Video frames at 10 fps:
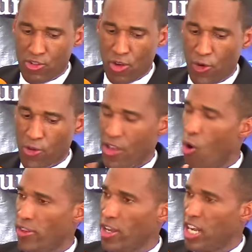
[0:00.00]

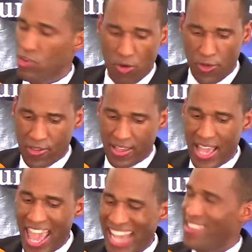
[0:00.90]
controversy or the
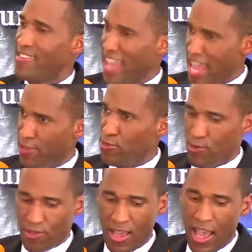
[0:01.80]
controversy
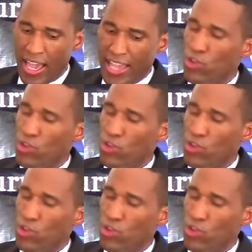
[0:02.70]
extends